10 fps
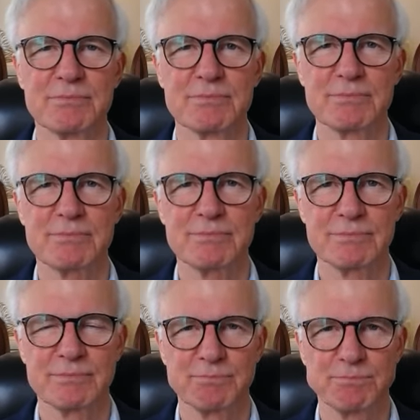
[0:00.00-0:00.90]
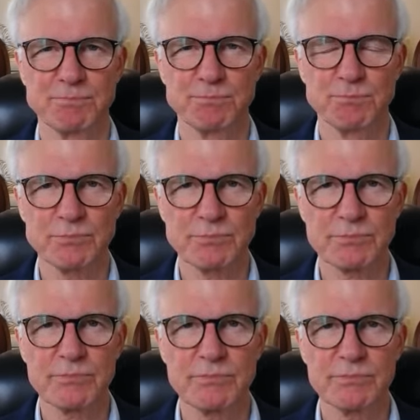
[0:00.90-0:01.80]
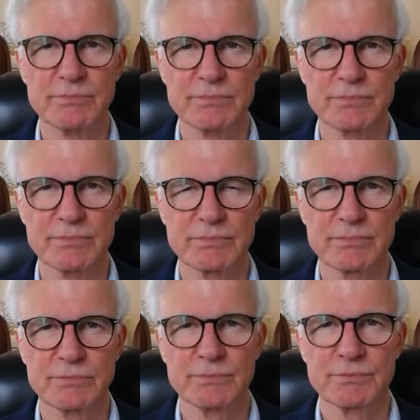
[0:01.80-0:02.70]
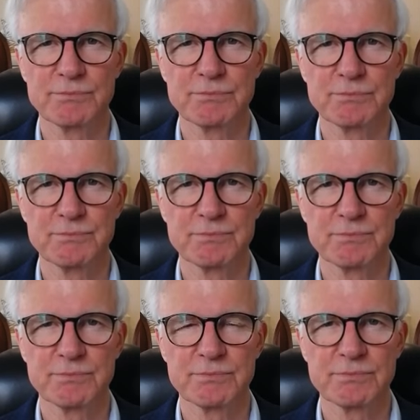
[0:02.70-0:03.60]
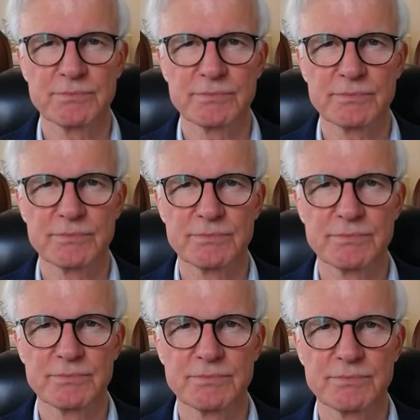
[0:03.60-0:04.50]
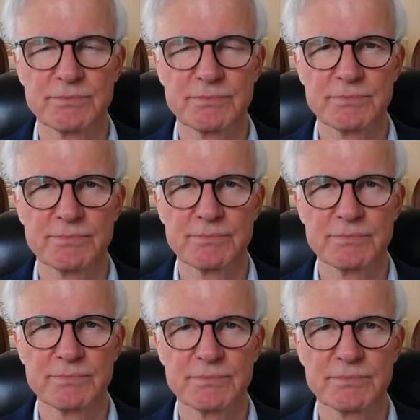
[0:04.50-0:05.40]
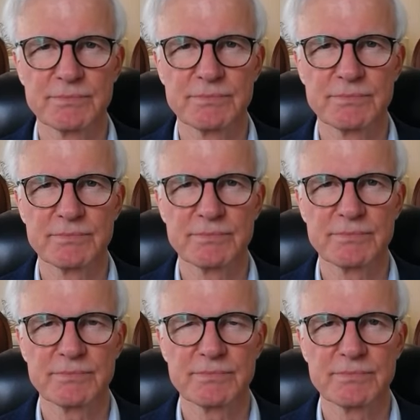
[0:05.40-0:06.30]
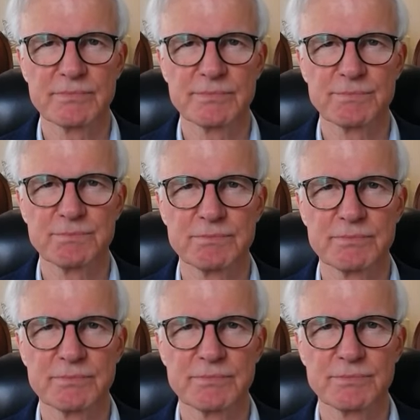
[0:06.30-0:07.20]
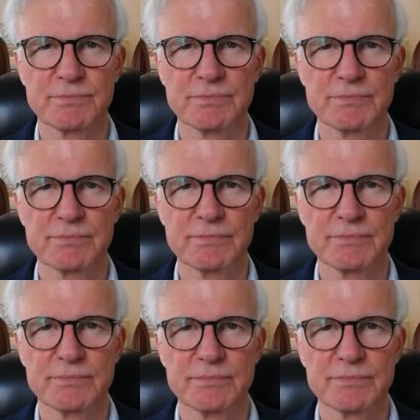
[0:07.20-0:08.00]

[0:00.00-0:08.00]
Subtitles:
(silent)